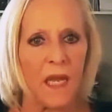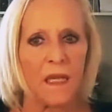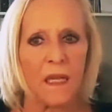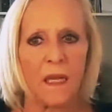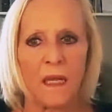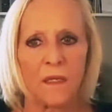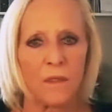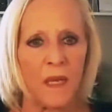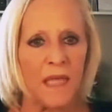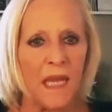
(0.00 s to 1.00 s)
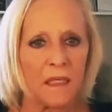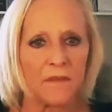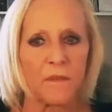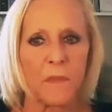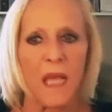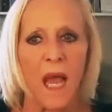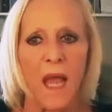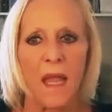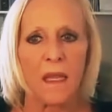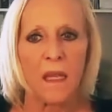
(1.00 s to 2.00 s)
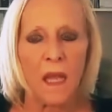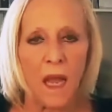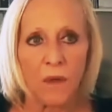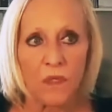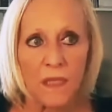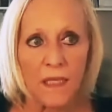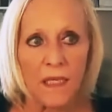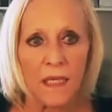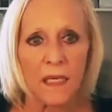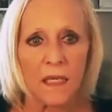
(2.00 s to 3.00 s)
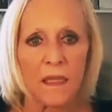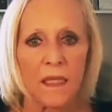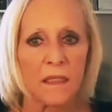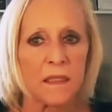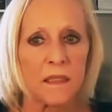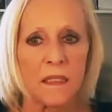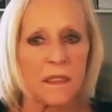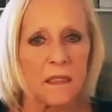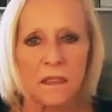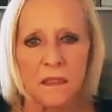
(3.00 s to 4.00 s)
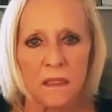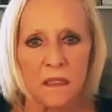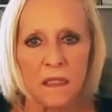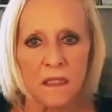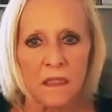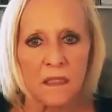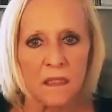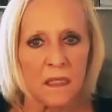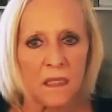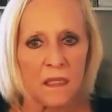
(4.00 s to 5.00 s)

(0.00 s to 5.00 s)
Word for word: I I knew my dad loved me. I I was lucky. This this is this is